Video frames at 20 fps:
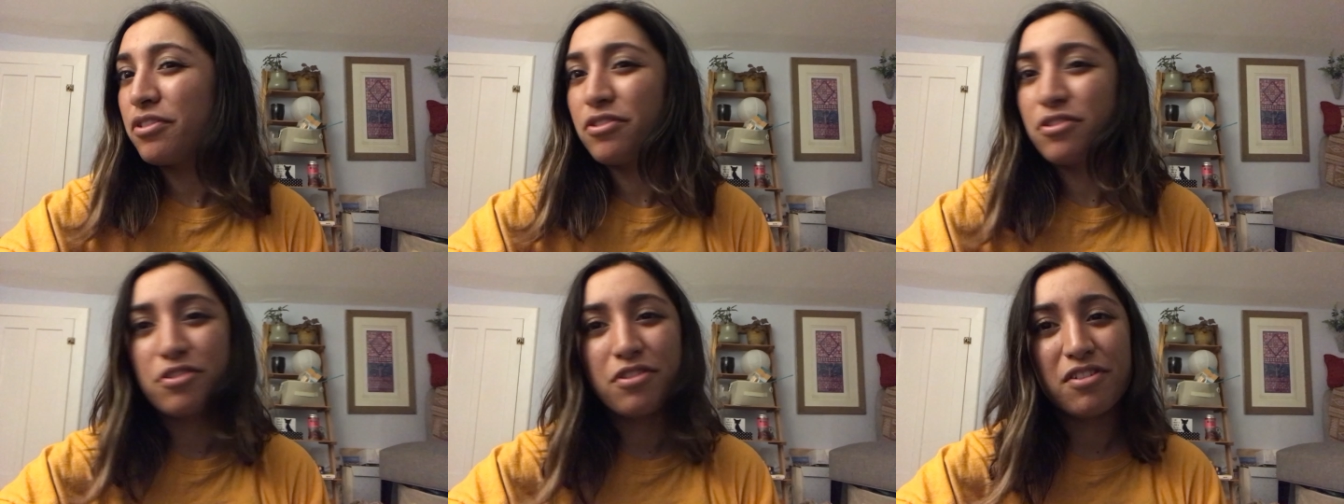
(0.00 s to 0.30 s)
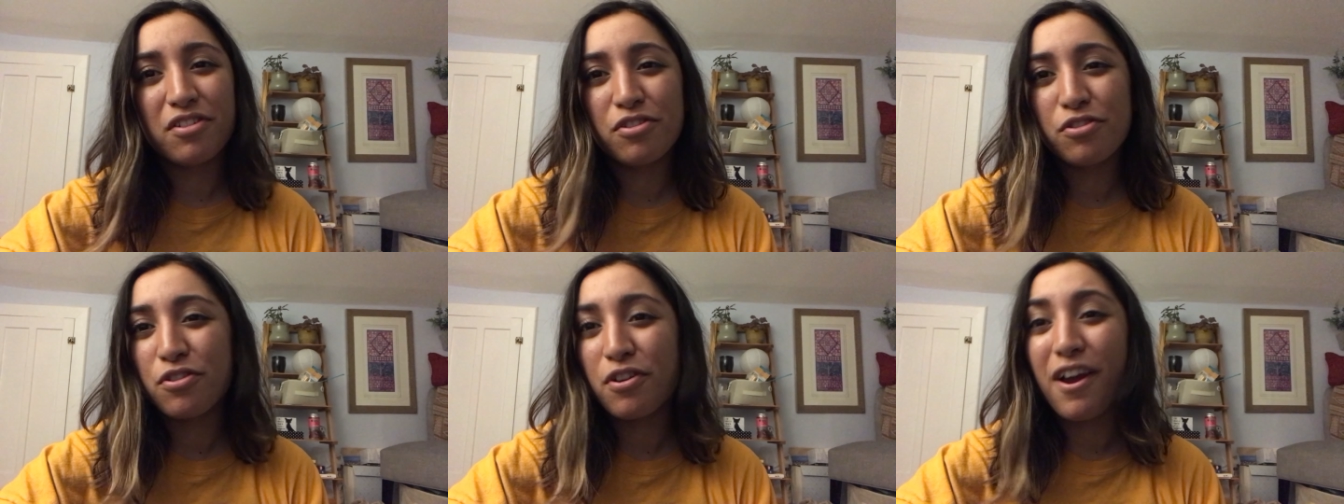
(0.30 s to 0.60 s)

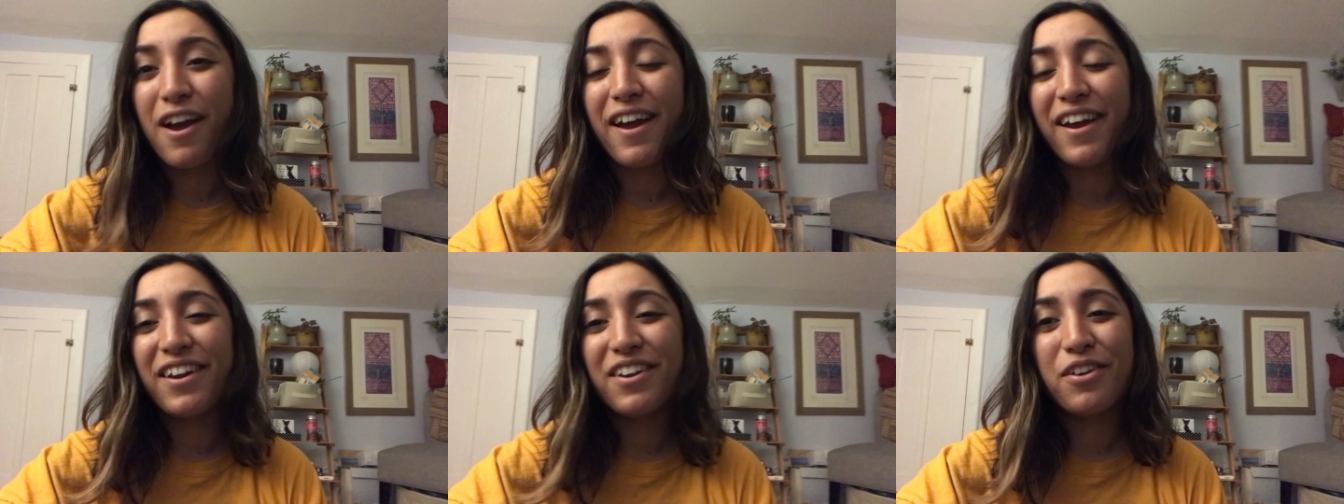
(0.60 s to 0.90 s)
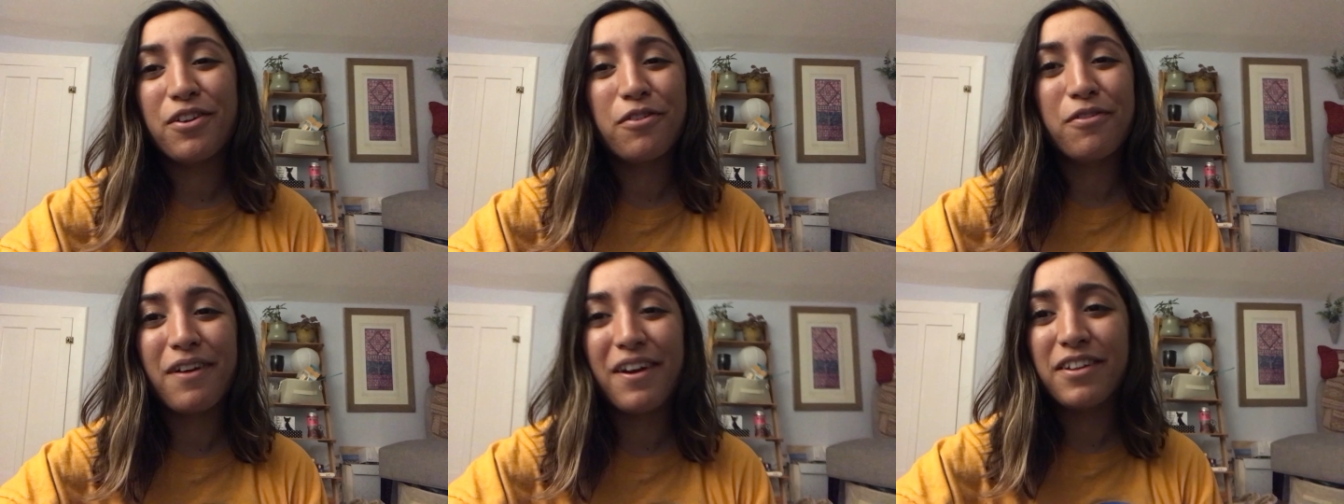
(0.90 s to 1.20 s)
just trying
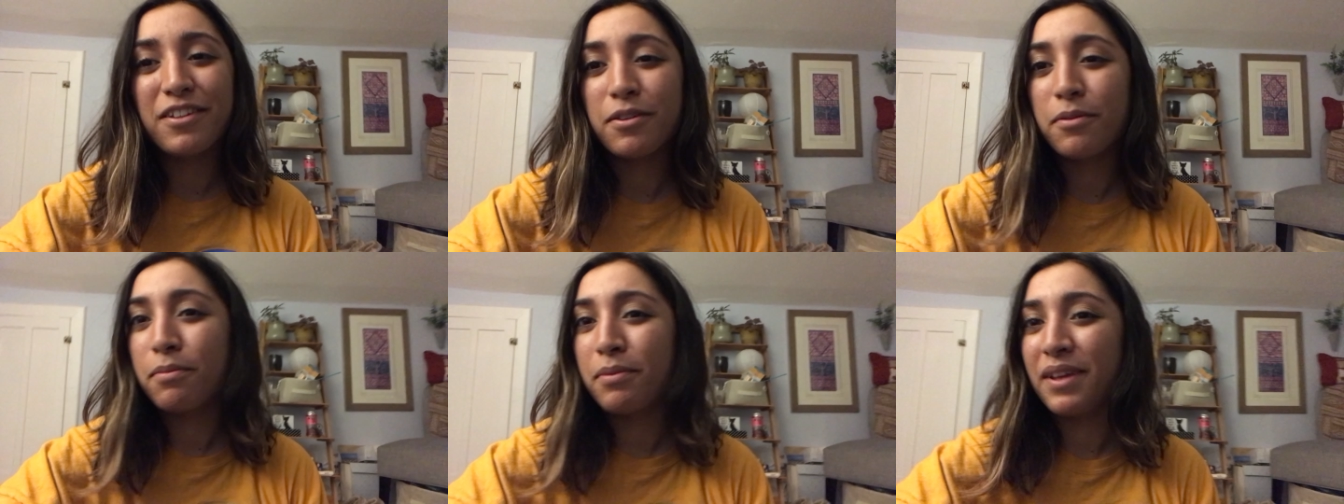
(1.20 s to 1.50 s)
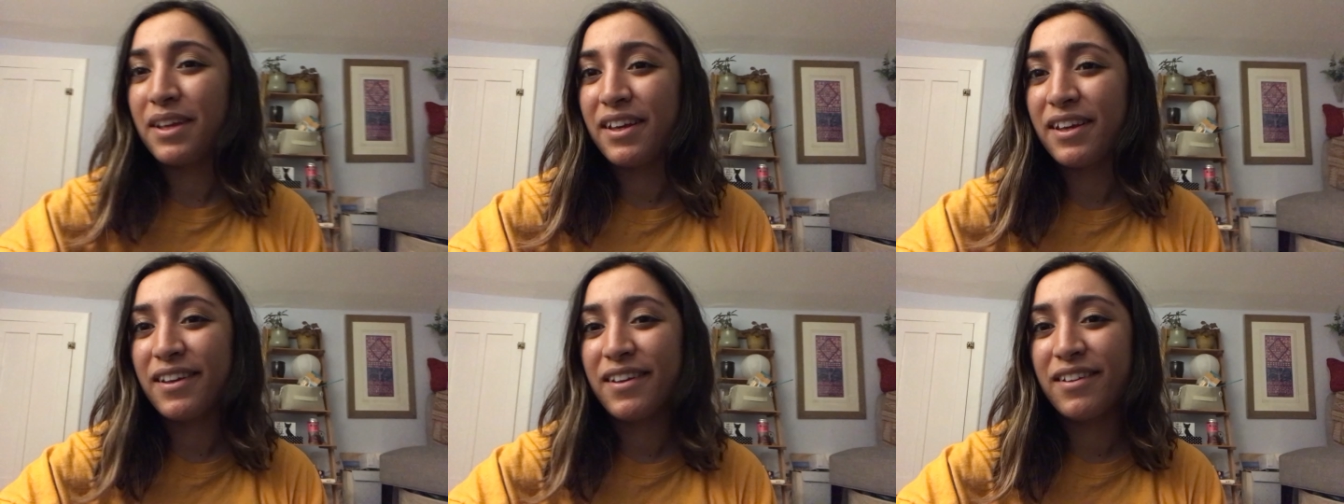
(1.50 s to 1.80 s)
new
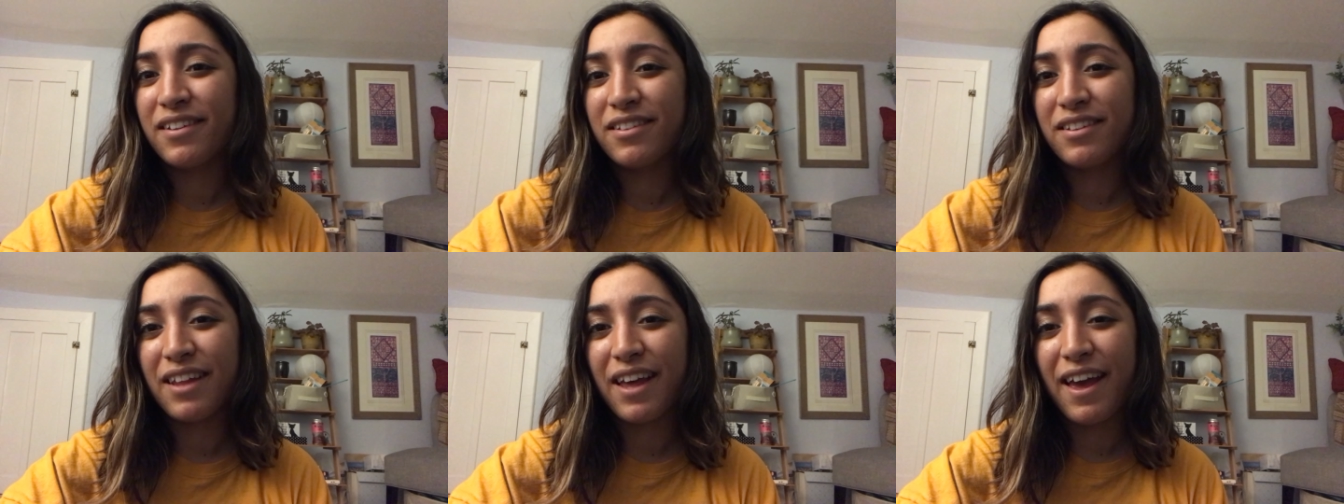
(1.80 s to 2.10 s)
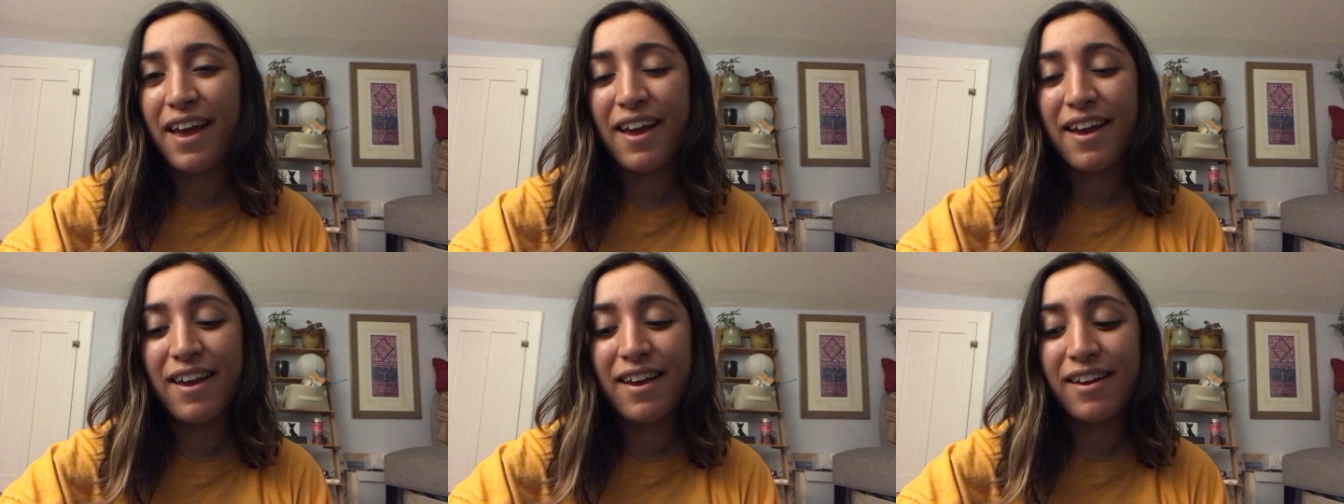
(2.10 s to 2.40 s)
recipes
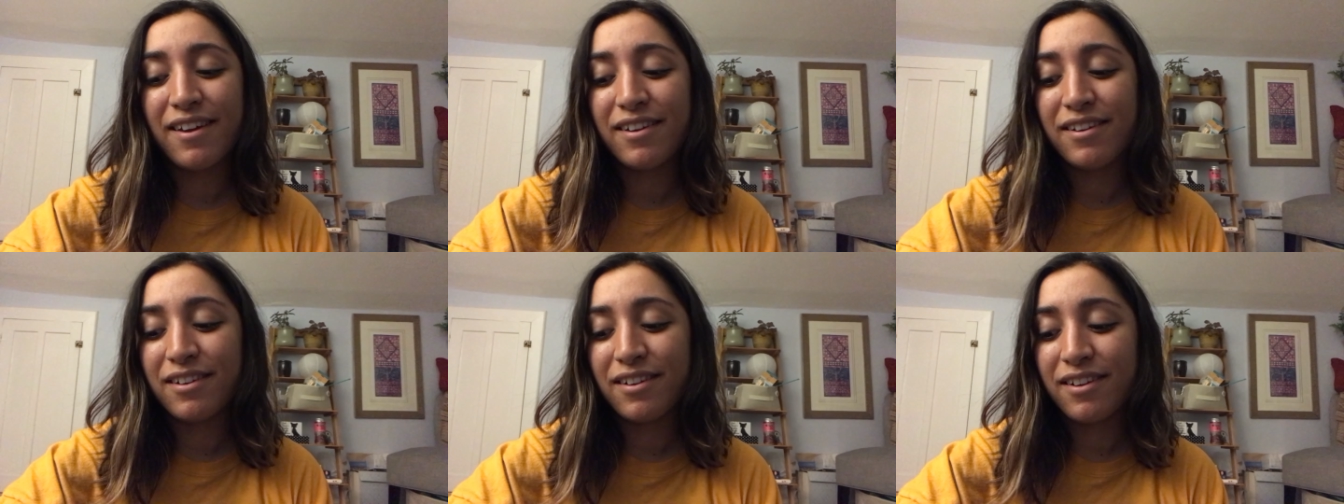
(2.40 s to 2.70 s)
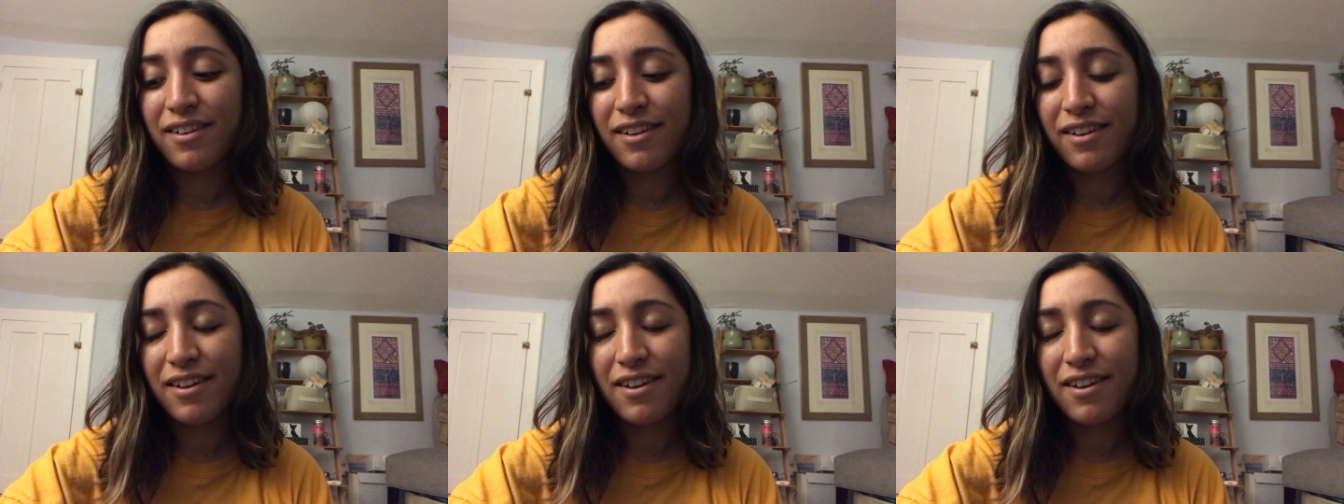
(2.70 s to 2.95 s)
and